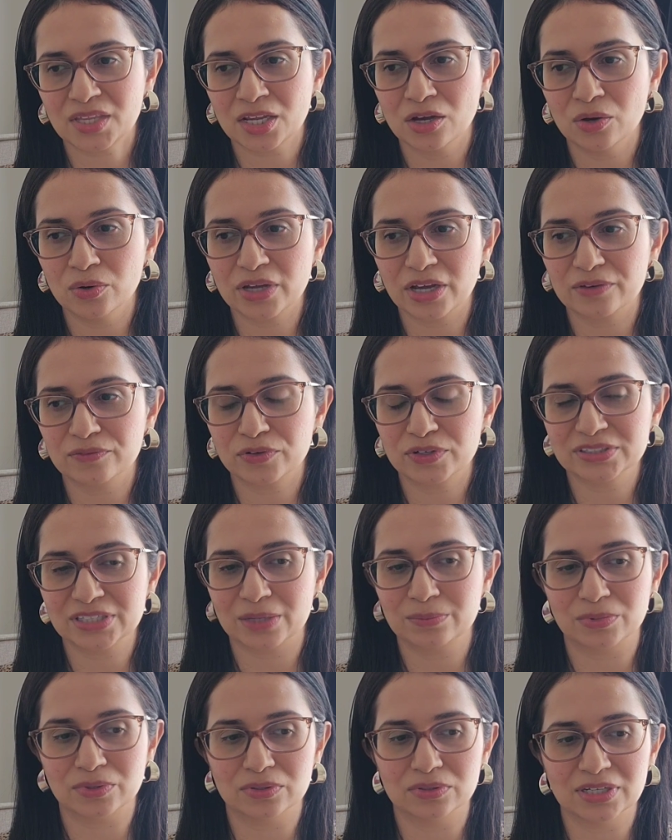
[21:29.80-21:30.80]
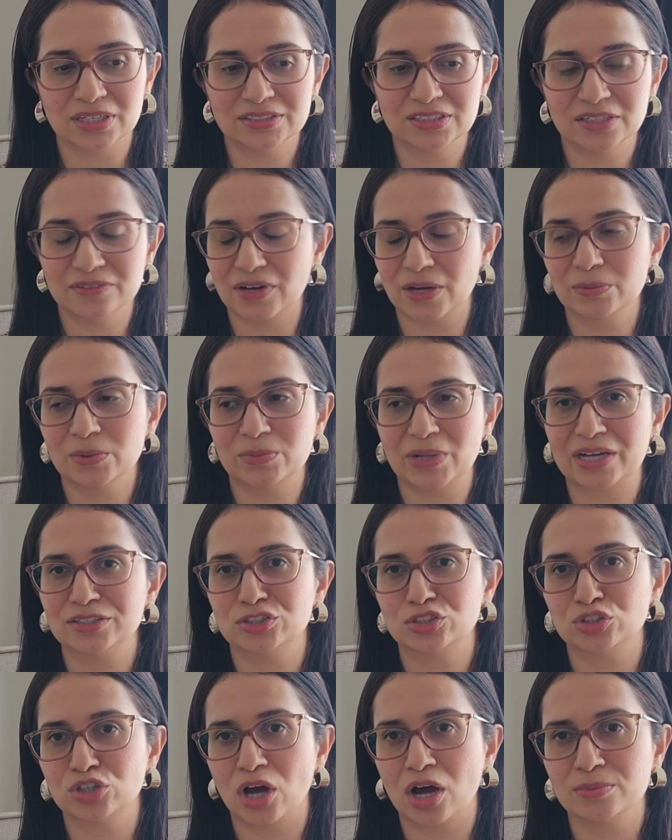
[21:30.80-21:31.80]
okay, for example, let's say if I'm applying
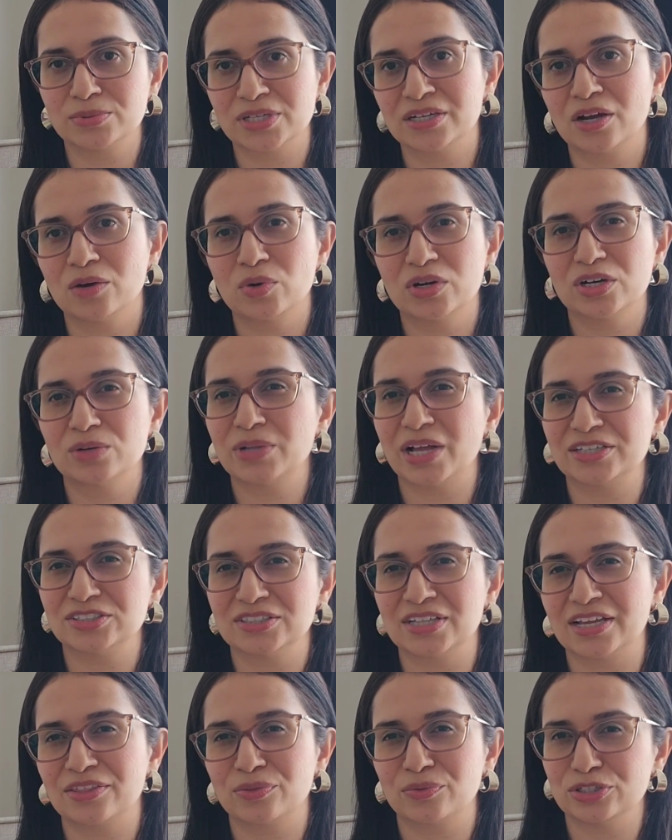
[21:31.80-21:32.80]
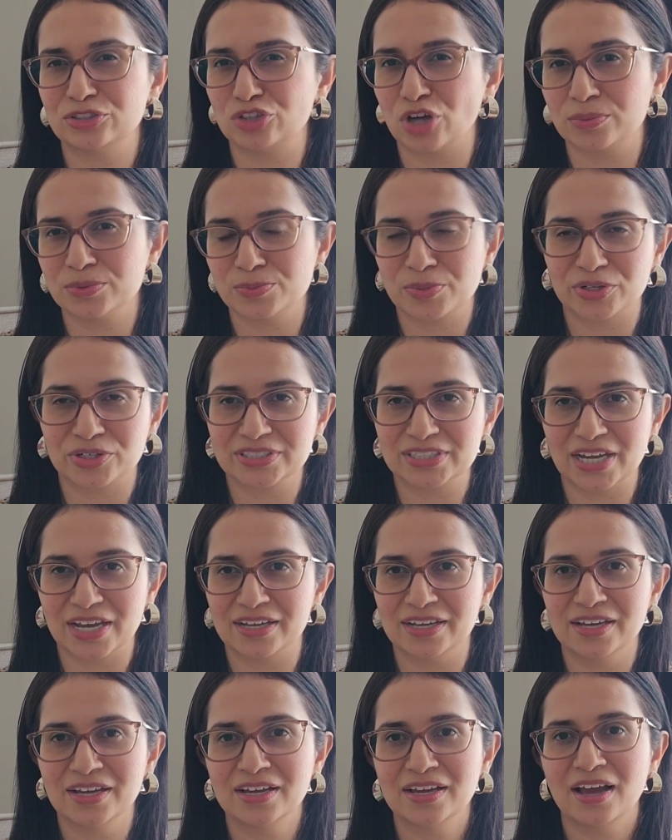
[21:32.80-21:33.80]
to jobs and I want to apply to like 3 jobs per
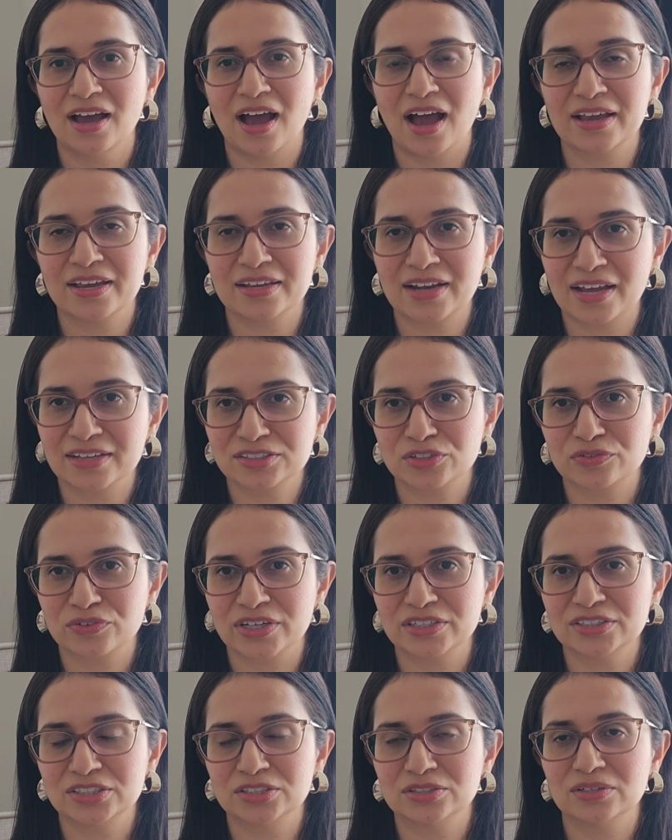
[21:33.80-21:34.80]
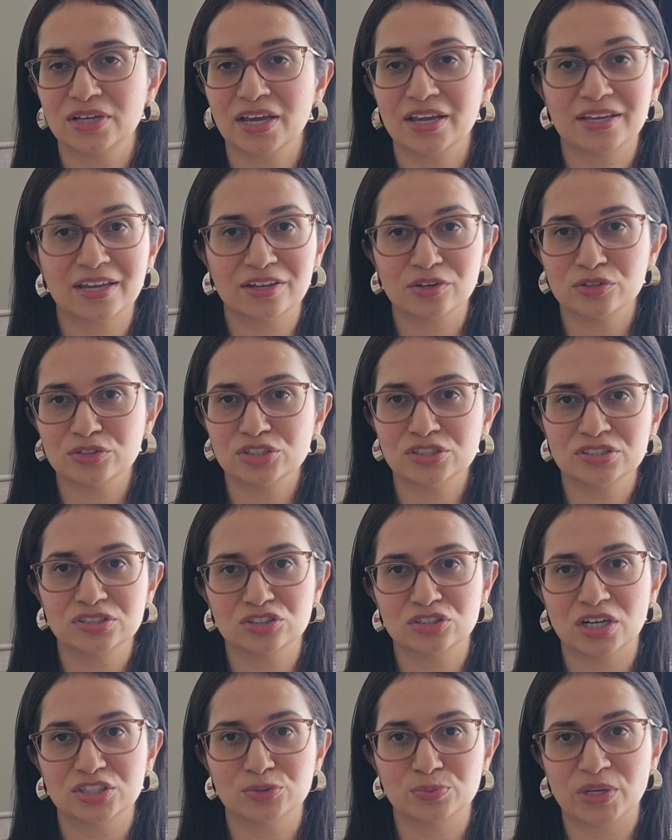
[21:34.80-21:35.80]
day, I can ask a friend to, hey, can you just
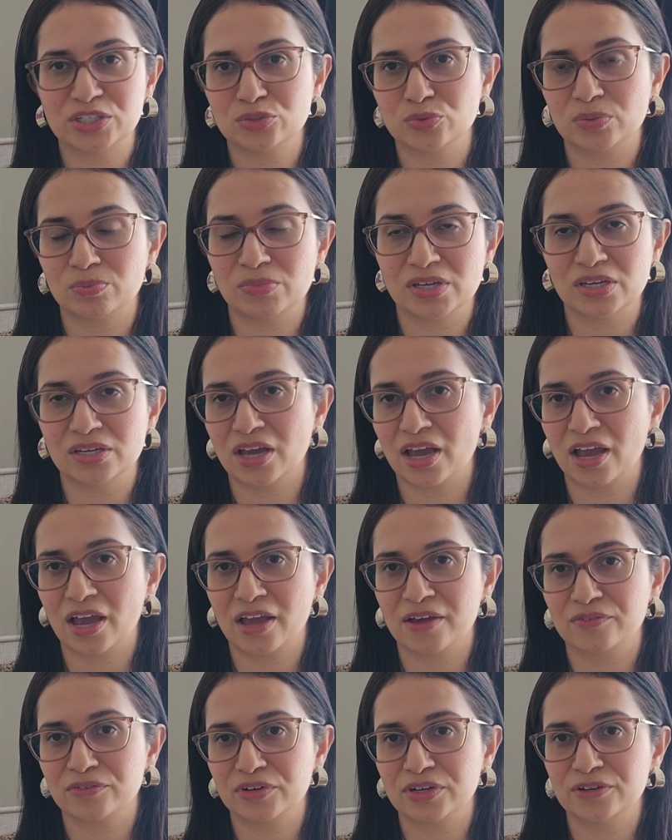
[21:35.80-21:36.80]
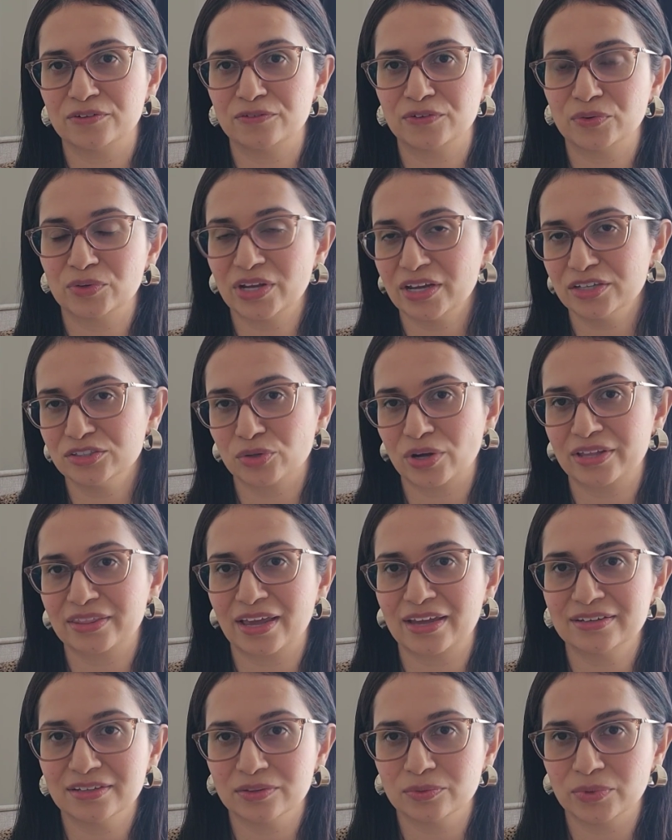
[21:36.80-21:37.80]
touch base with me every few days or at
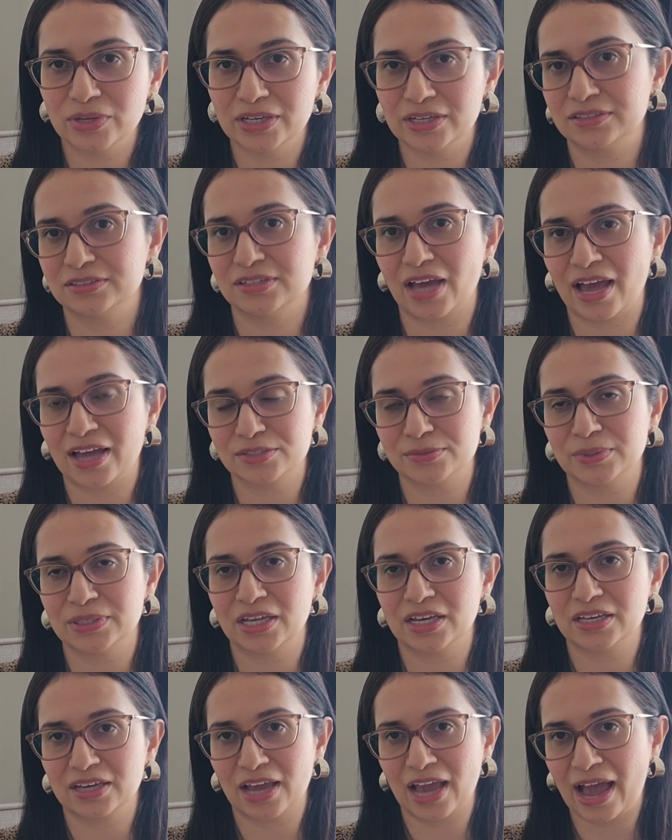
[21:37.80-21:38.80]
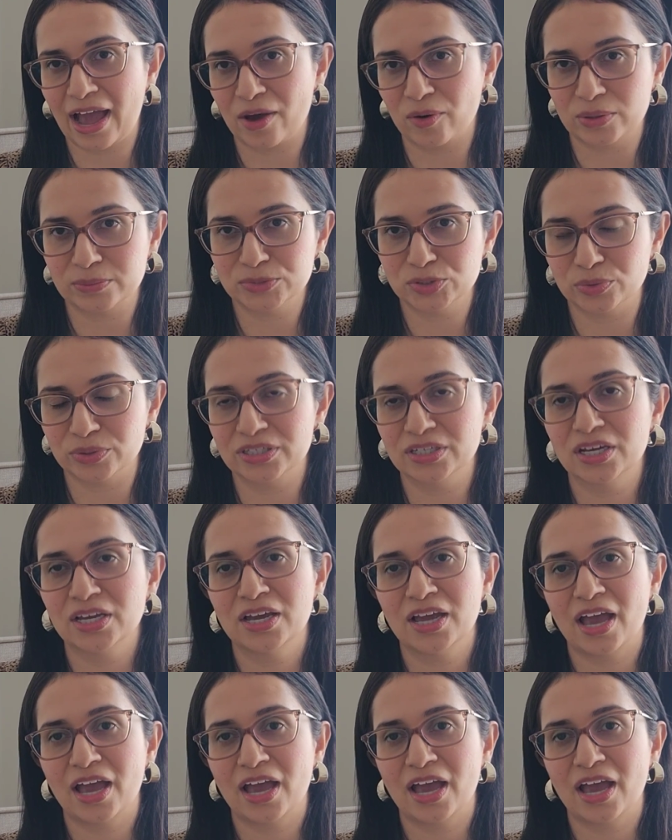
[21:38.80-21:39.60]
the end of the week to ask me like how I'm doing?